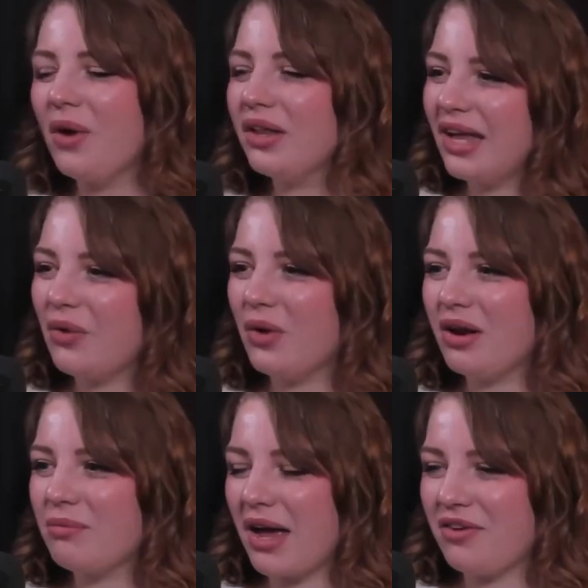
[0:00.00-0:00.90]
Well, like one
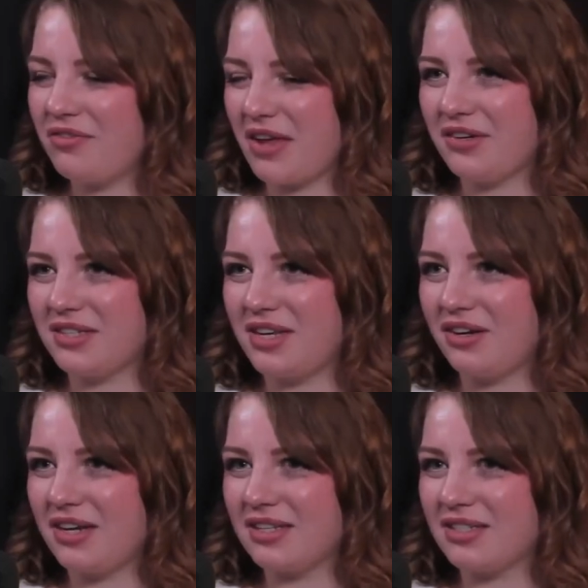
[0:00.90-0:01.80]
of my favorite
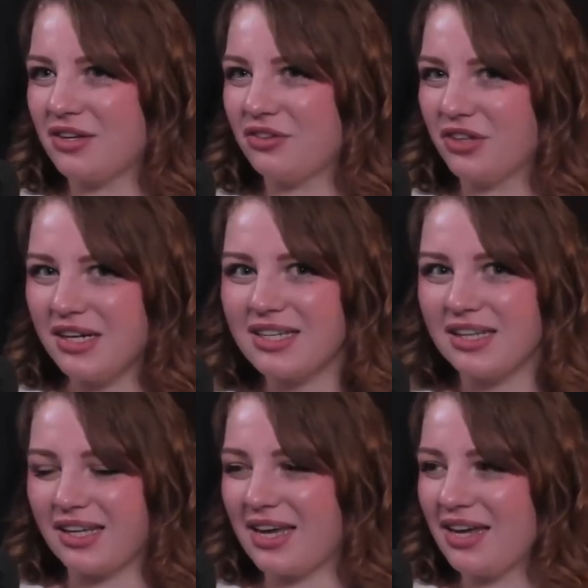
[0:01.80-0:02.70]
series
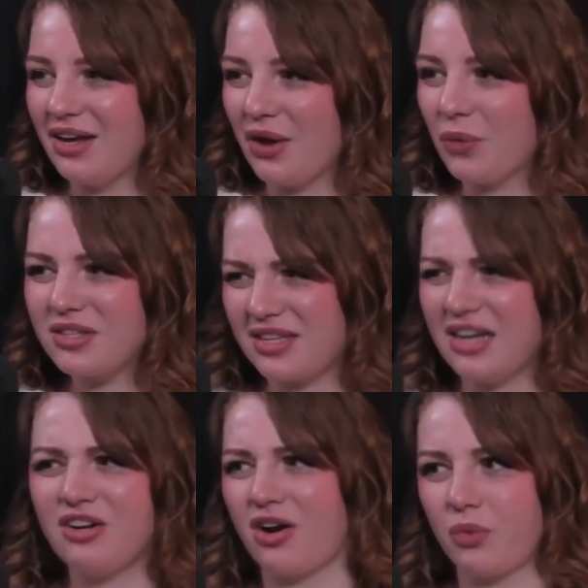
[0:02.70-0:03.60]
recently was
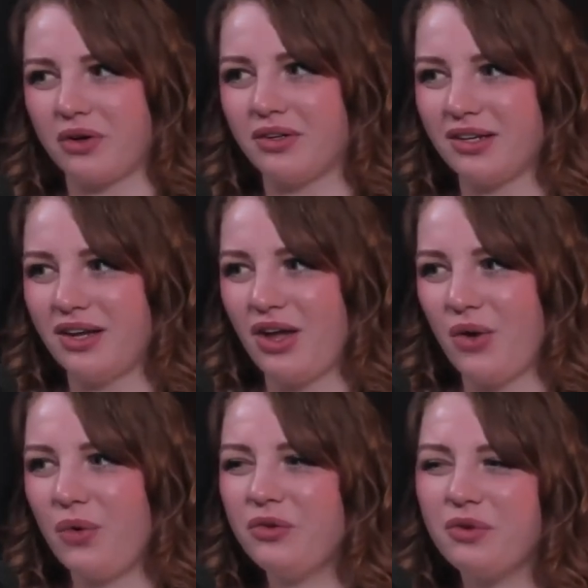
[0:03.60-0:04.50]
Centaur World,
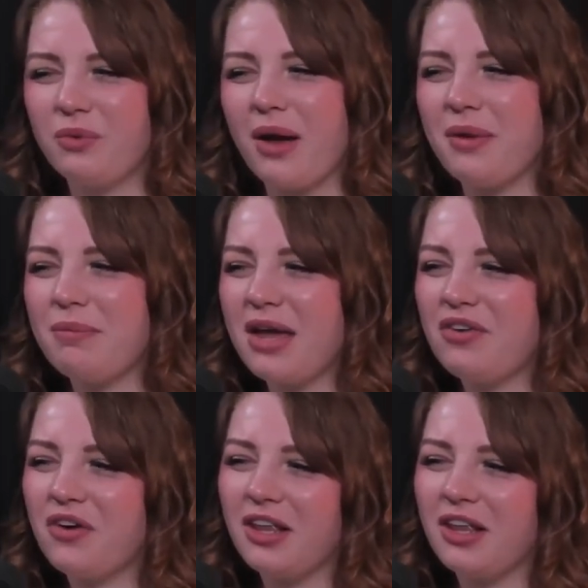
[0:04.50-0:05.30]
which was probably oh, made yeah.